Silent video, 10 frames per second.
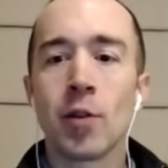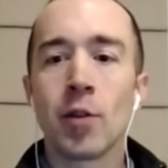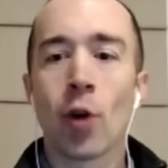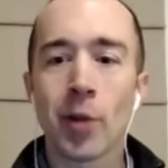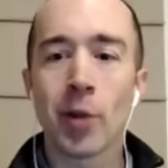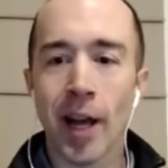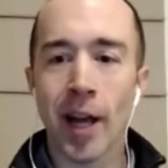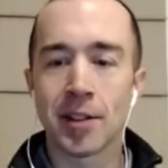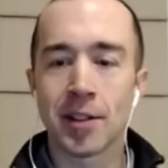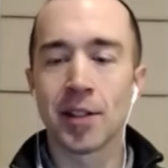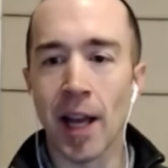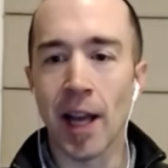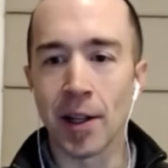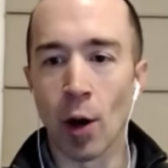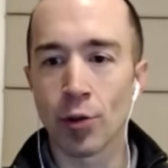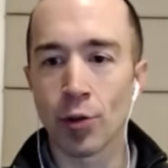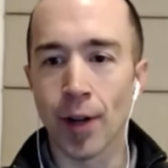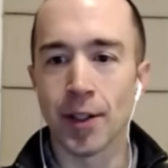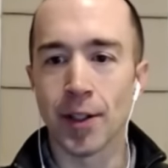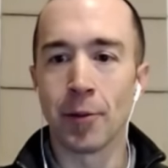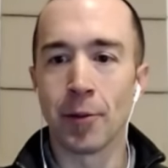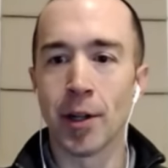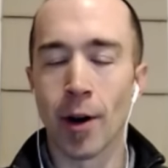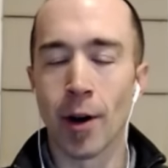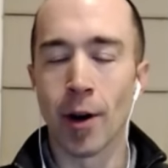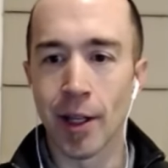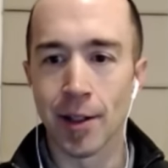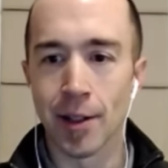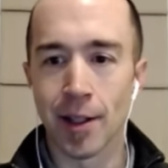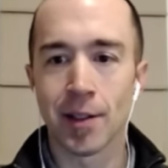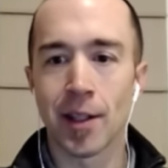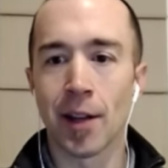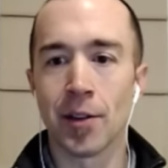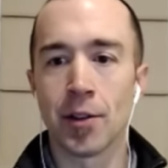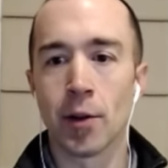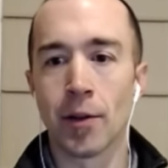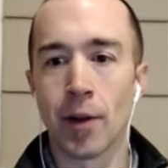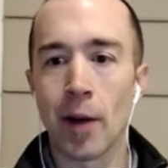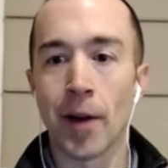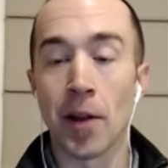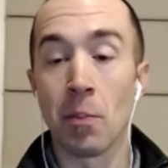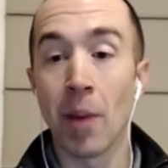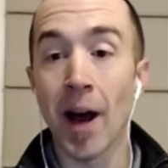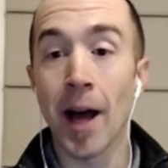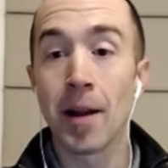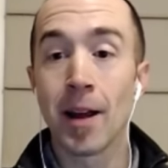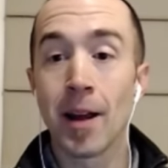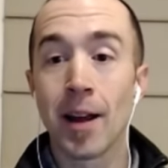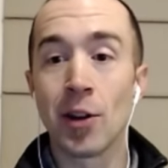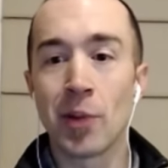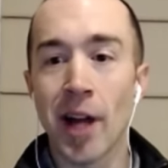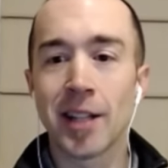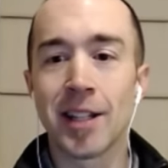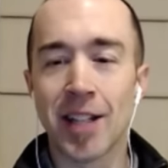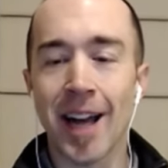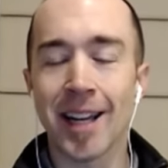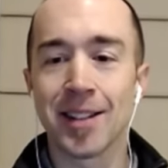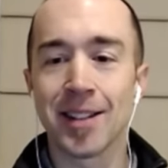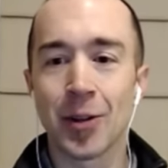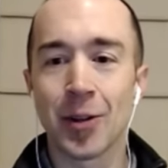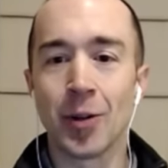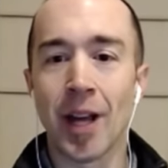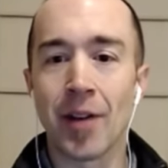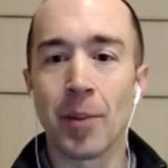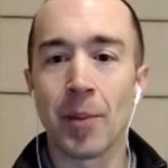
normally I'd just say don't trust Teddy Bridgewater because this is a conservative offense, but they're playing the Giants, who give up a